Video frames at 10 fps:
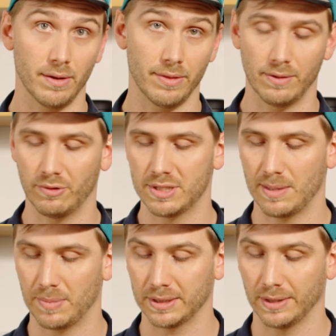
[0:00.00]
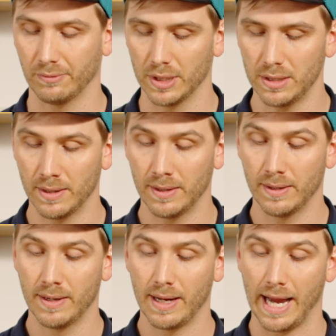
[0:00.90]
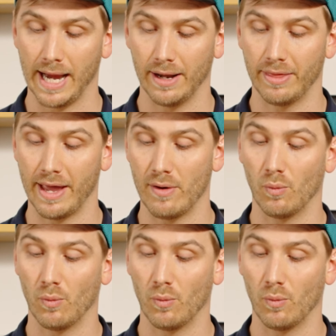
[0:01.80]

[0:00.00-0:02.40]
than we typically would. And that